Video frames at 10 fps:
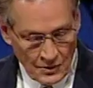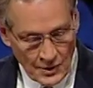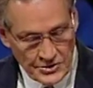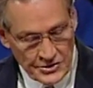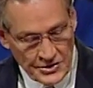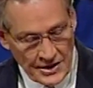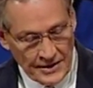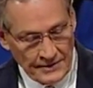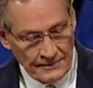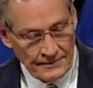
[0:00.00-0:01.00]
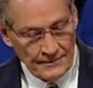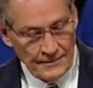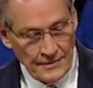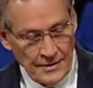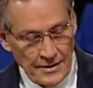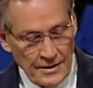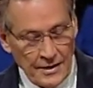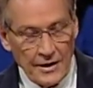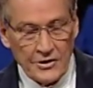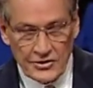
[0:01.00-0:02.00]
What's he saying?
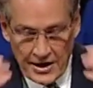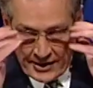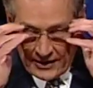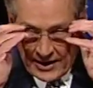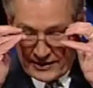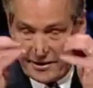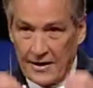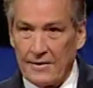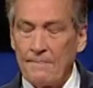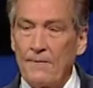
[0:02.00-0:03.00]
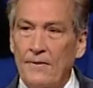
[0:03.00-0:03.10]
He's saying that, uh,